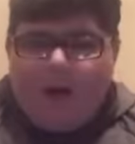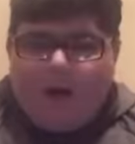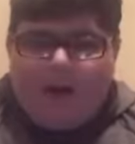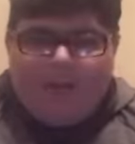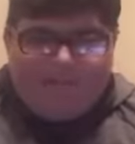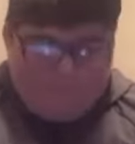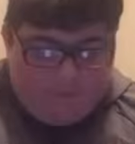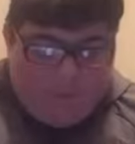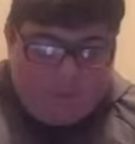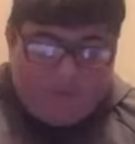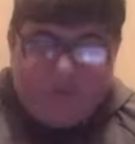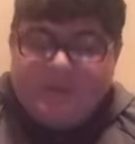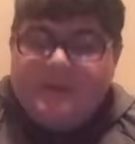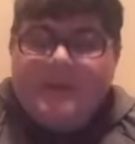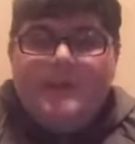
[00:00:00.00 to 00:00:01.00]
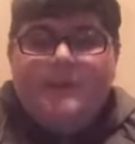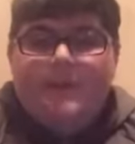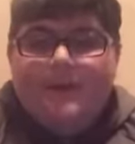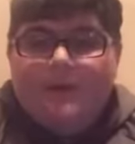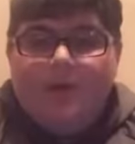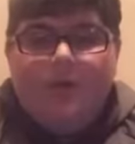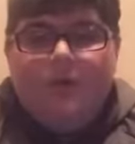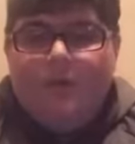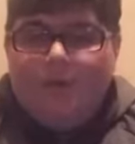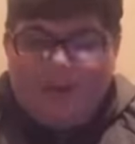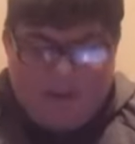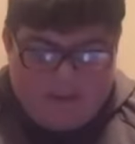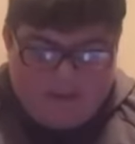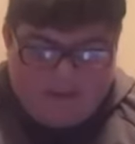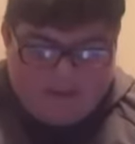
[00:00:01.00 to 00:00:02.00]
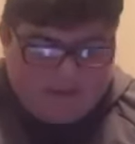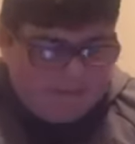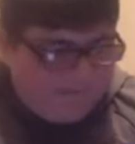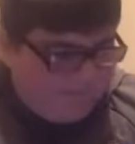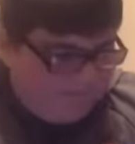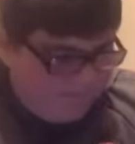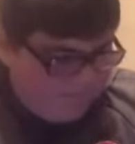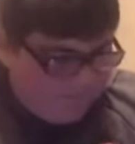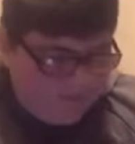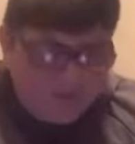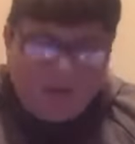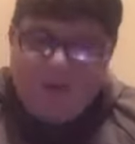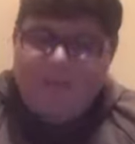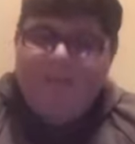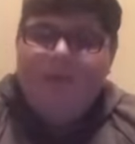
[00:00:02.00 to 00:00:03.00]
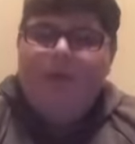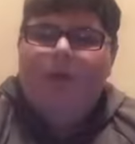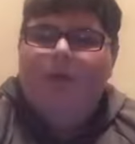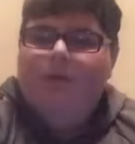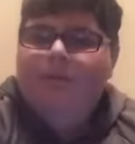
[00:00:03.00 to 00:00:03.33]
Norwich Stadium. I don't know what it is. Comment below.